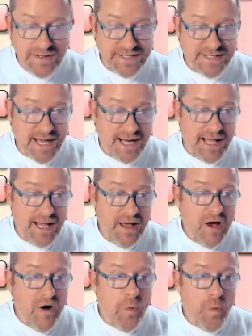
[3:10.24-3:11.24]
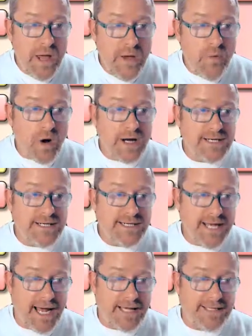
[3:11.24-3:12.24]
study, we wanted to
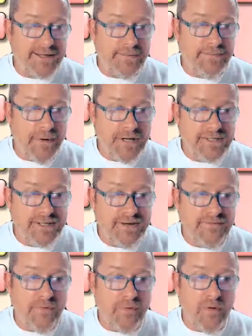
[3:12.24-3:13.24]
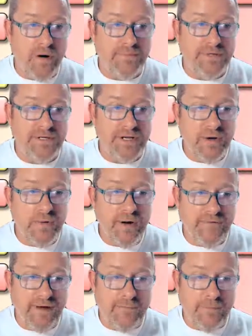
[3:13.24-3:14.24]
test a Buddhist-informed
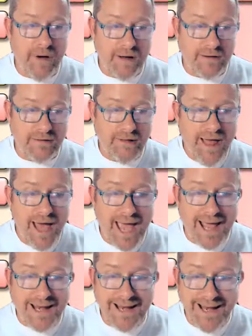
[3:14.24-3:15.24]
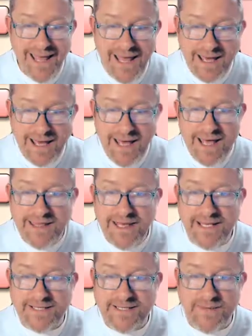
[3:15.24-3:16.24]
UFM model and link
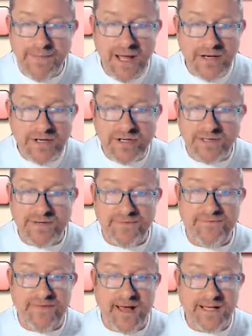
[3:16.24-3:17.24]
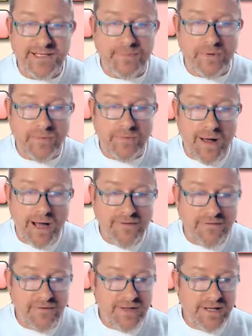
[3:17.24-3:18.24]
these dimensions of flexible
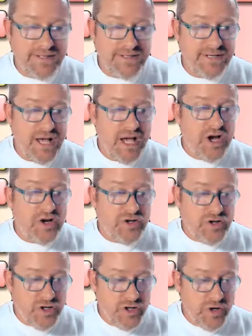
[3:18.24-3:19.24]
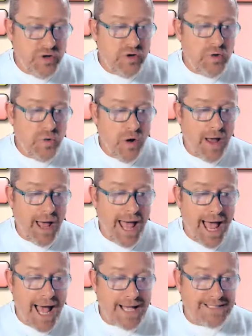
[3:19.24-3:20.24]
mindfulness to
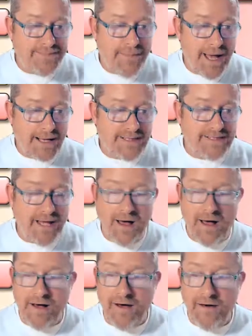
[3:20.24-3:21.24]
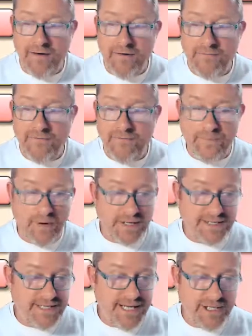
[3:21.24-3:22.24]
aspects of
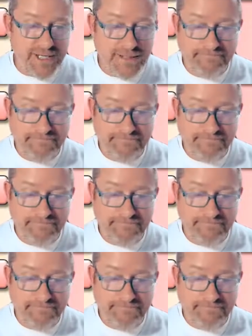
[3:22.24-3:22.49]
Buddhist teaching.